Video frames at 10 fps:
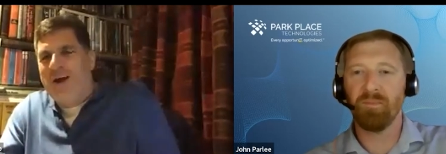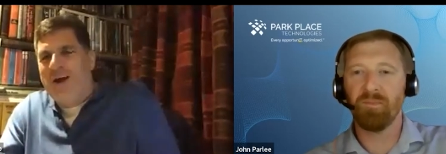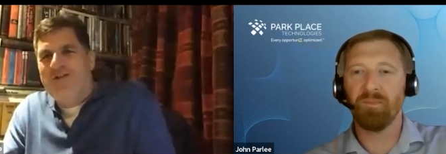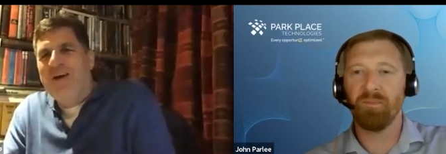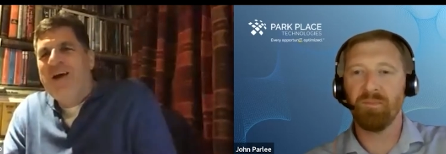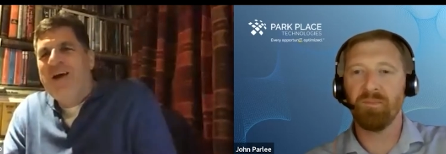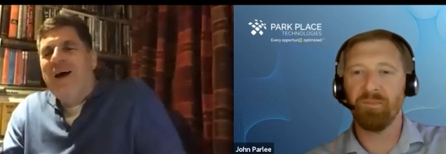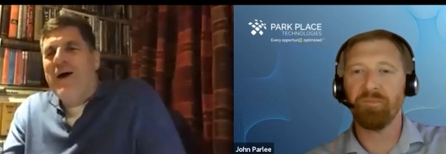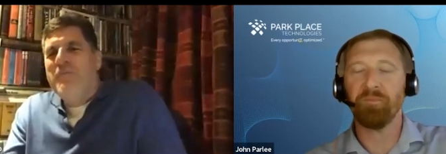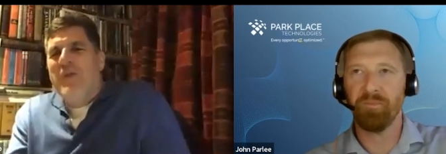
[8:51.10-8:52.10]
Speaker 1: phrase.
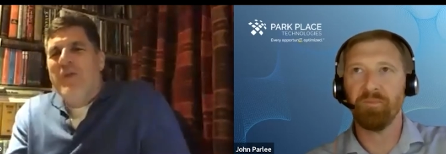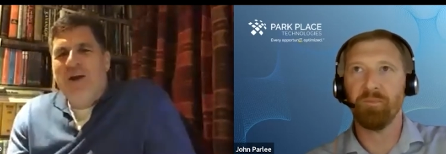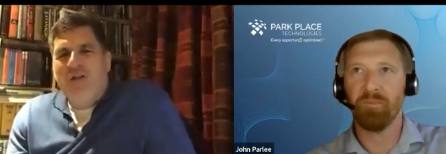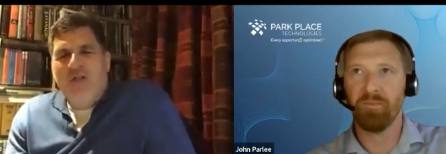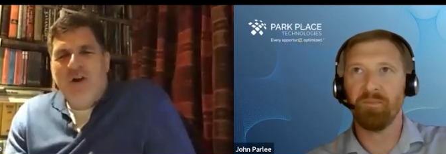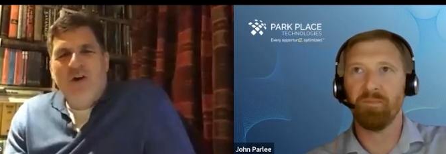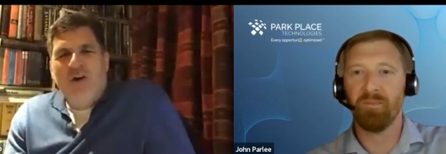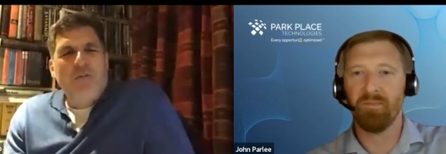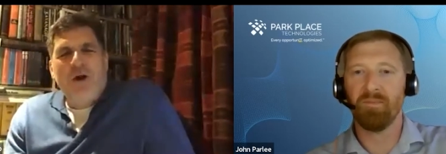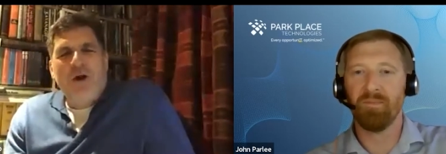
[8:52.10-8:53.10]
Um, and I think
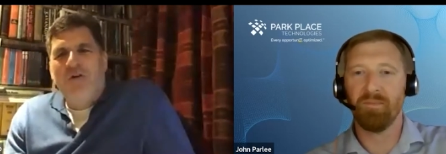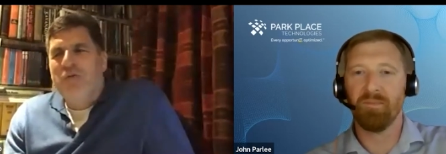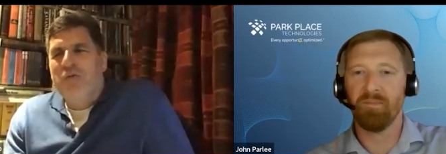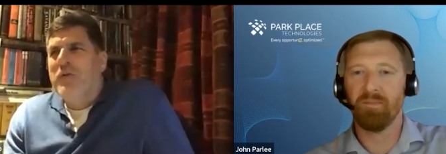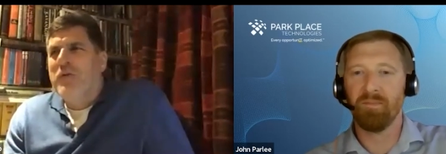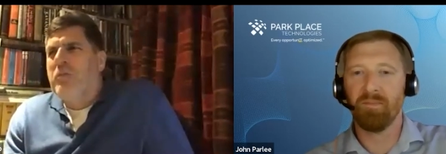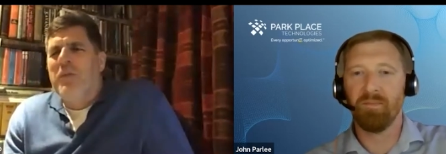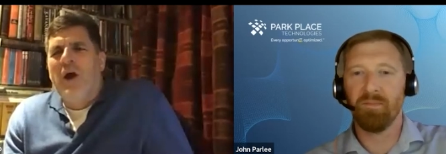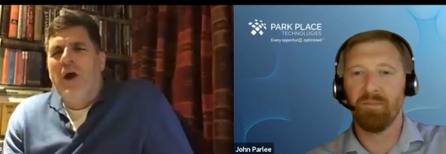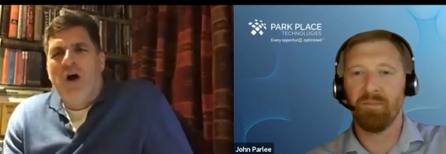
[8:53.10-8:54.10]
the last time I looked, there were
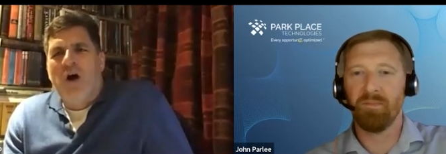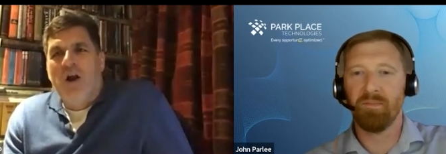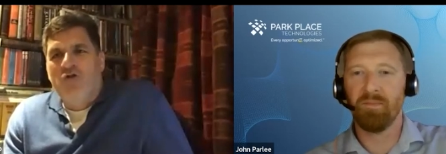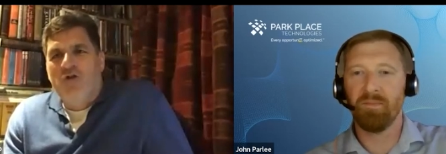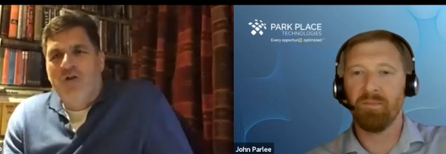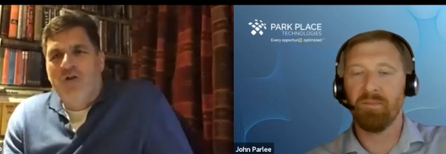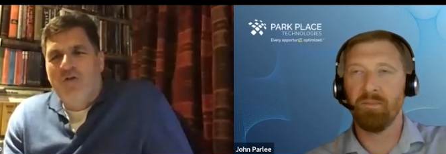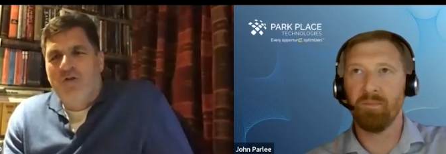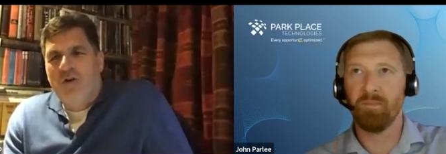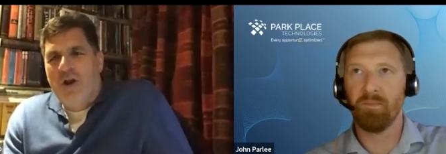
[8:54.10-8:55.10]
probably over hundred
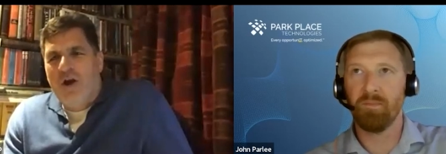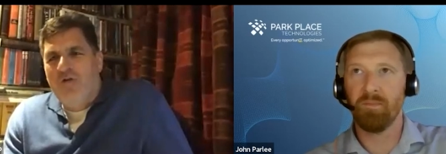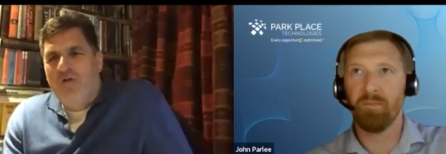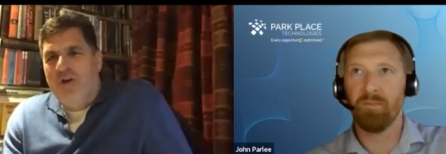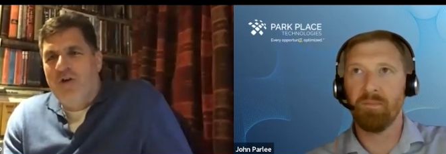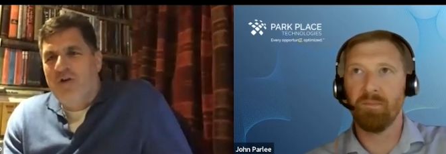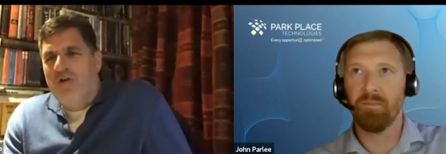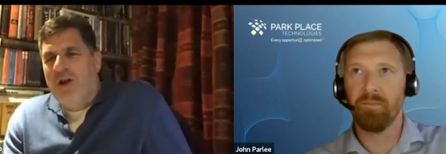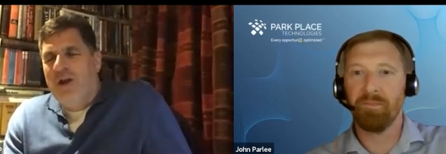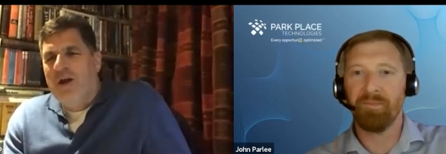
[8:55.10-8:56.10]
different you know
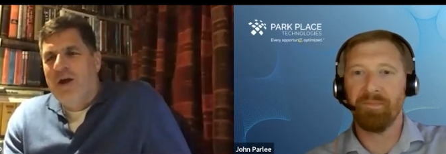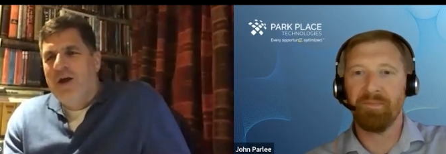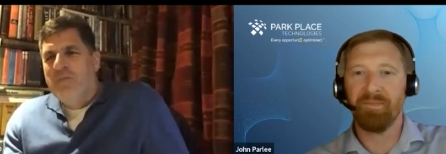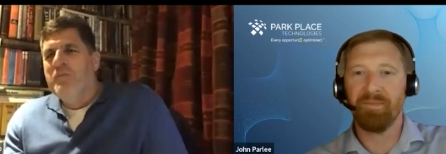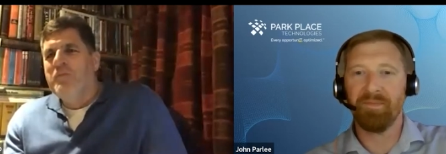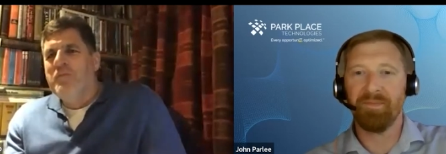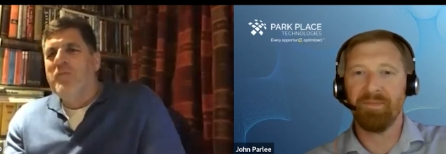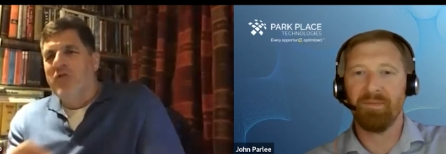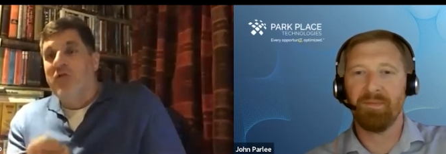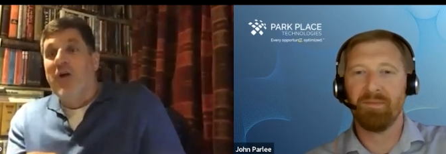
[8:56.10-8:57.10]
security
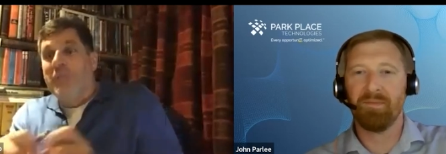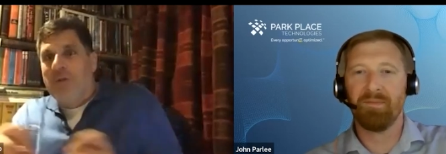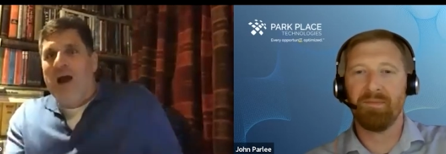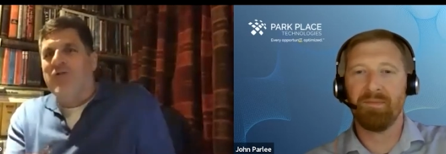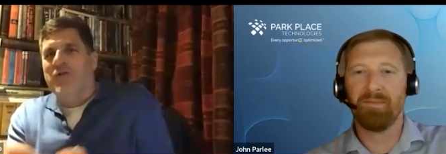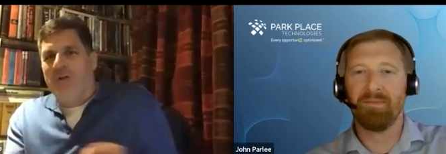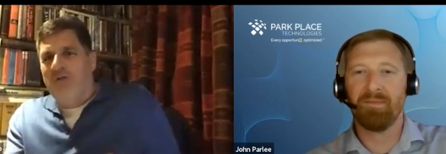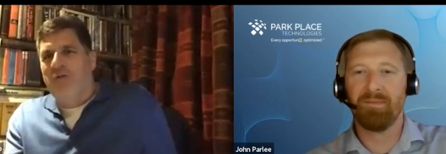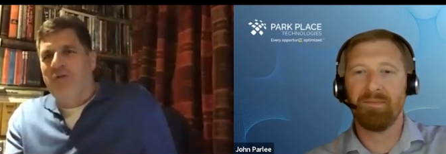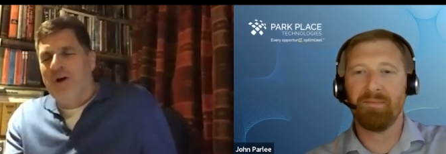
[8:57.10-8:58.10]

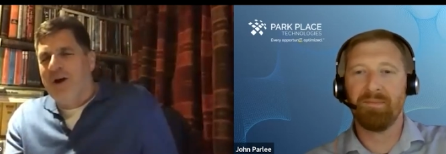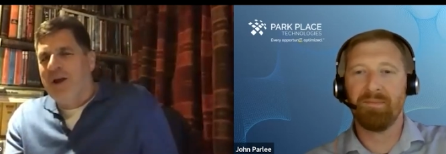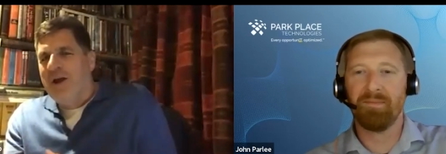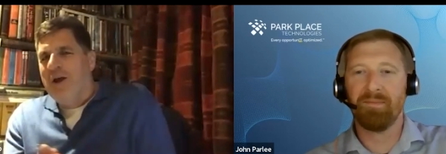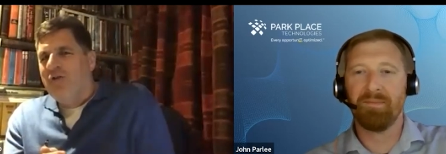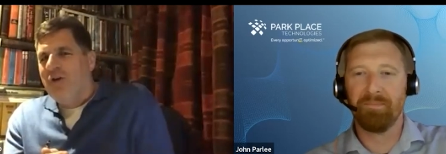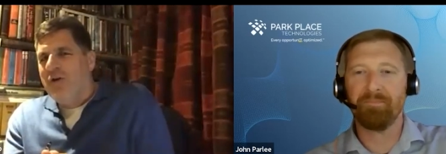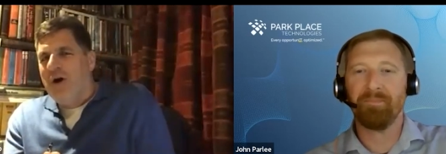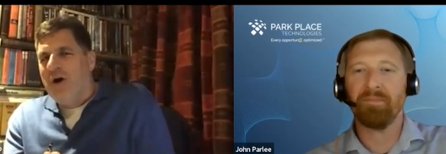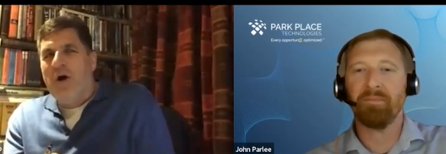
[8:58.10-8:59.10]
subcategories, if you like.
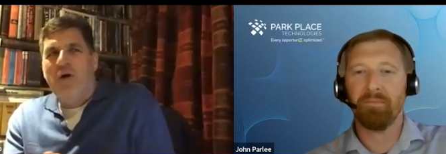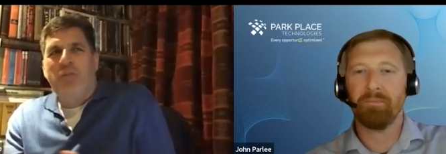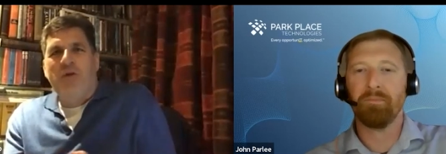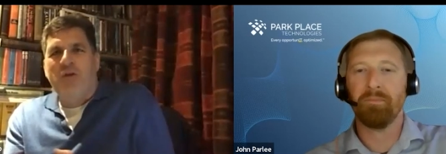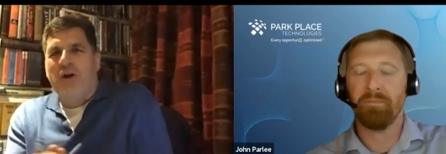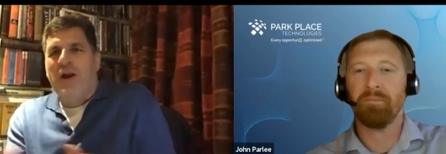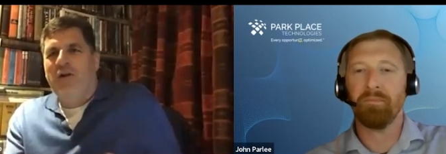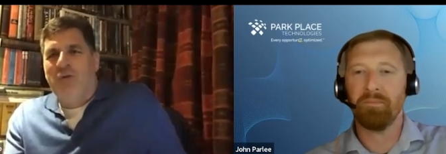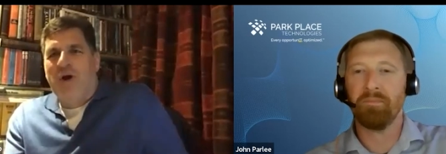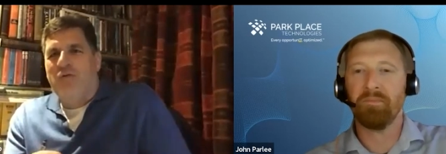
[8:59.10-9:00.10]
So I'm hoping that an
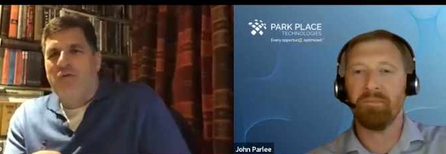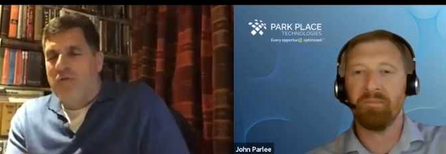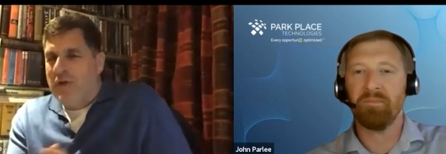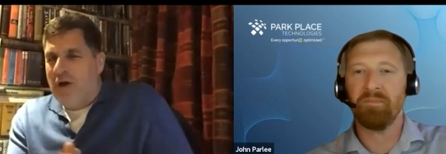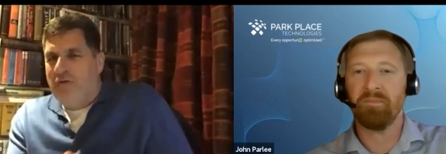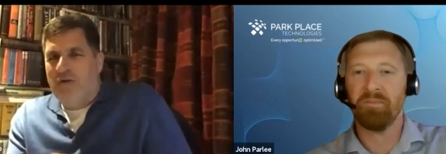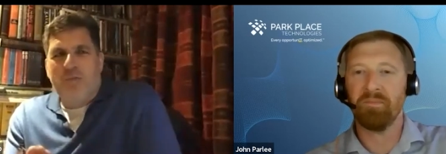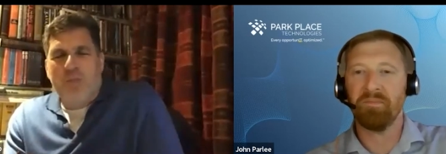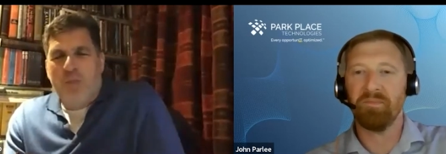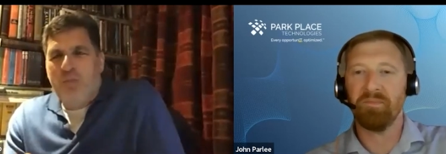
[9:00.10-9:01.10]
end-to-end, you know, for the
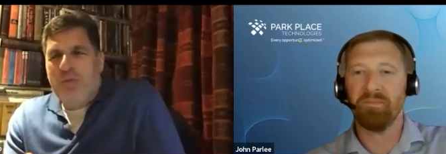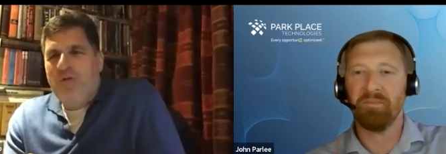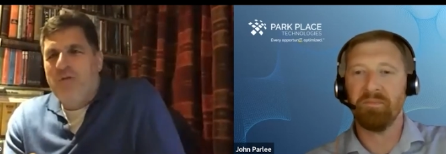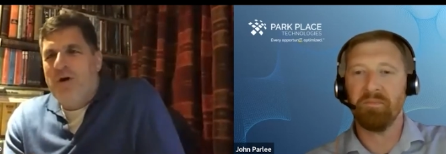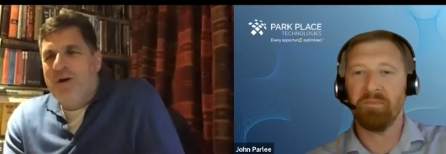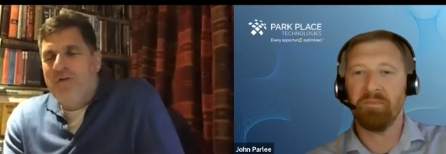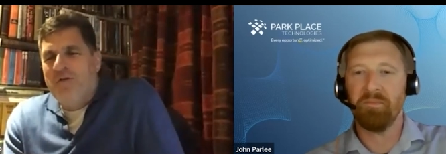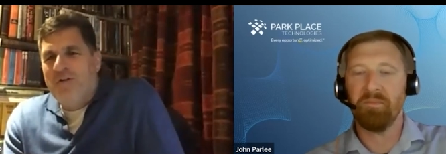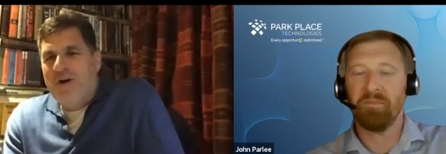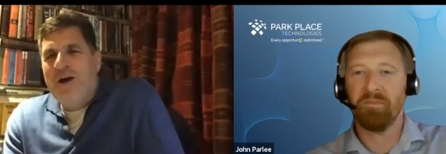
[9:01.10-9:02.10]
peace of mind
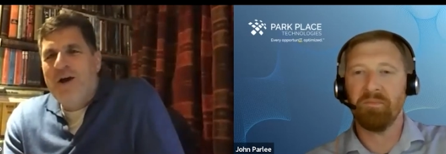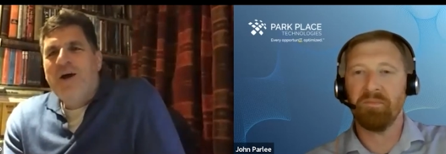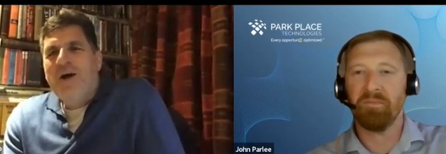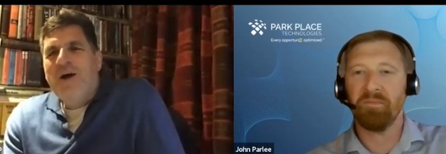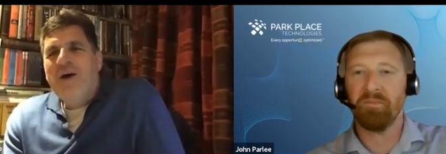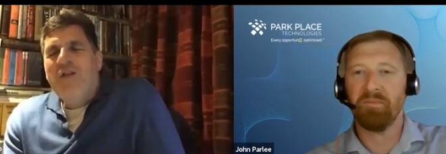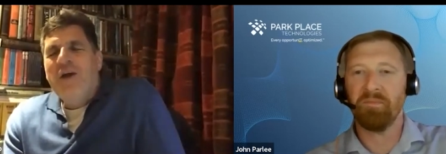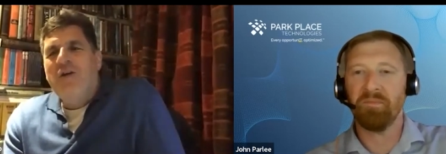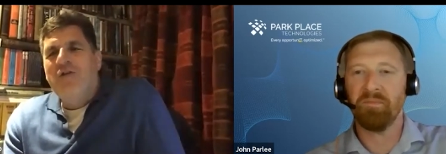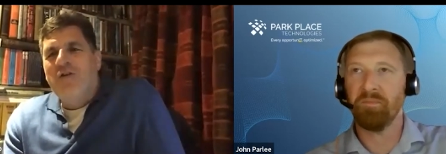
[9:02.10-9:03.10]
of uh, the end
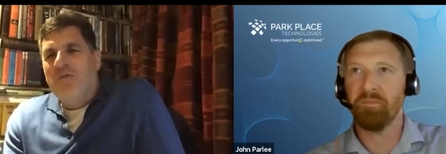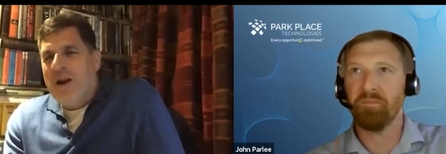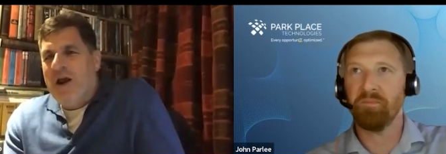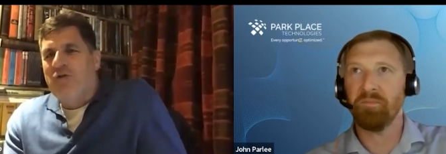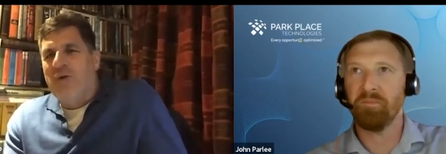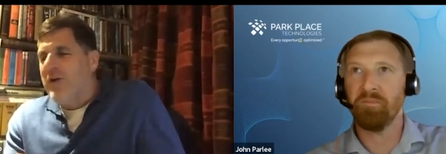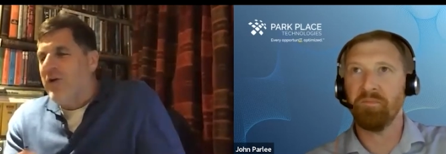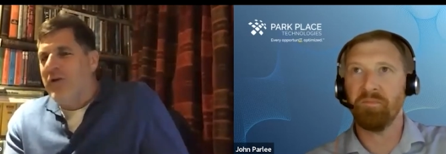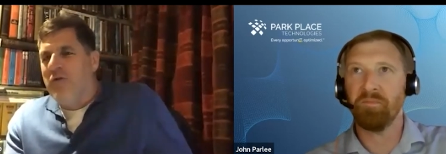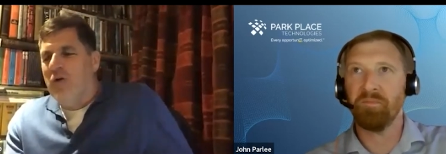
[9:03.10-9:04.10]
user, an end-to-end doesn't
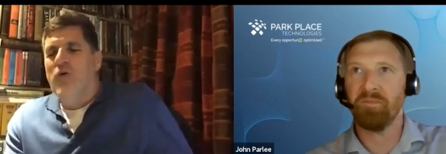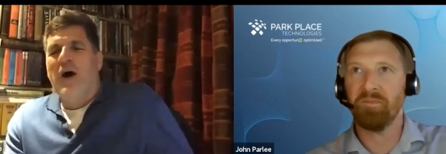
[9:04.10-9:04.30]
involve all